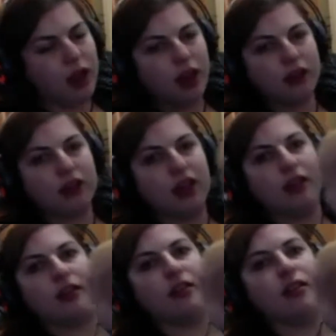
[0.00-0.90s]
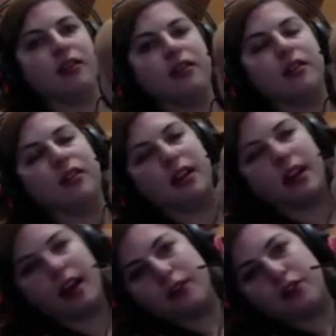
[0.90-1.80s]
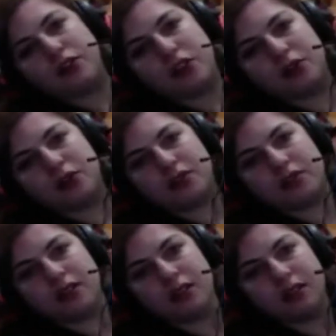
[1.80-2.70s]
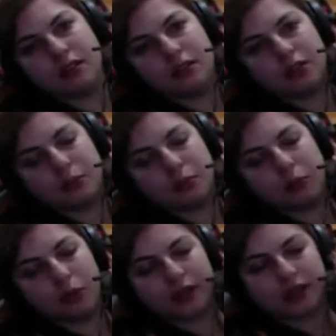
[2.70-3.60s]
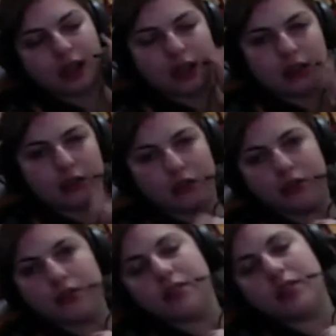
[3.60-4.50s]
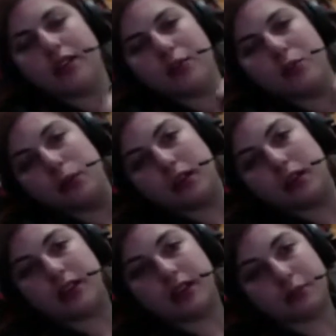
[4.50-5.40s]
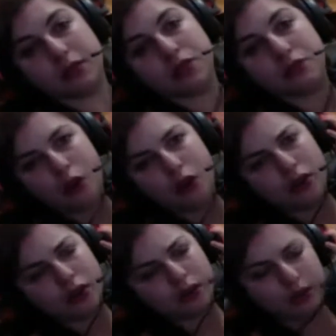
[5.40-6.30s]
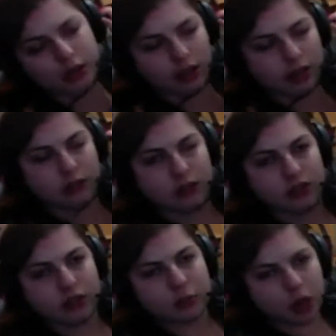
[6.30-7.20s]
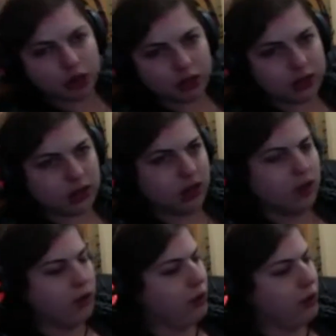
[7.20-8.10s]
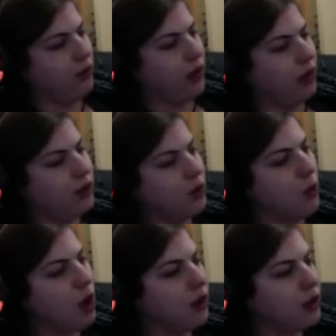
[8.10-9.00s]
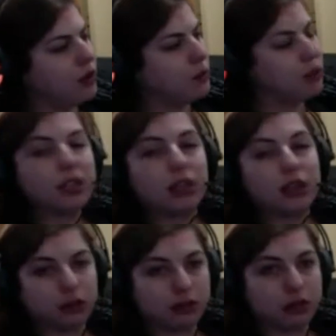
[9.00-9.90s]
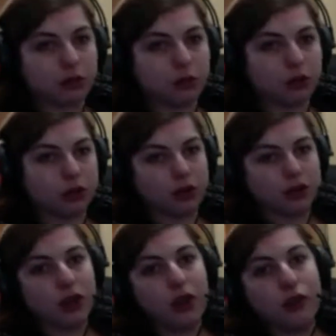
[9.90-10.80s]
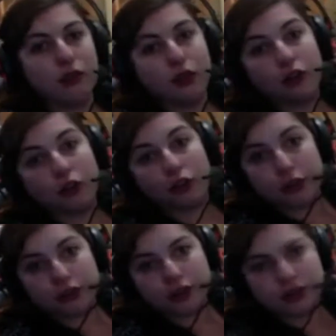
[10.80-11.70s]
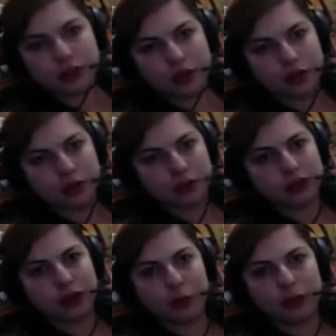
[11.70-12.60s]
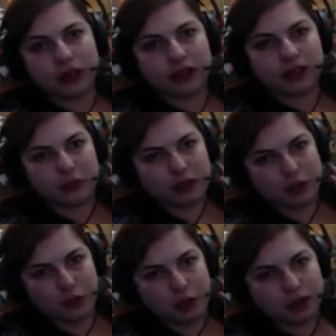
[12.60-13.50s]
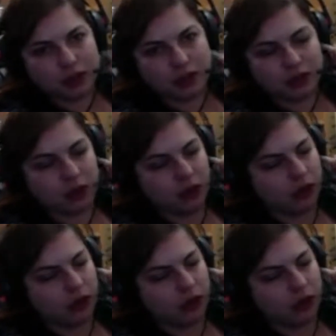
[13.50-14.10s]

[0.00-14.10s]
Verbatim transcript: then it kind of shows to boys and girls that women can be strong that they can be smart, all of that. And so while it's particularly important for girls to know that women can be smart and strong,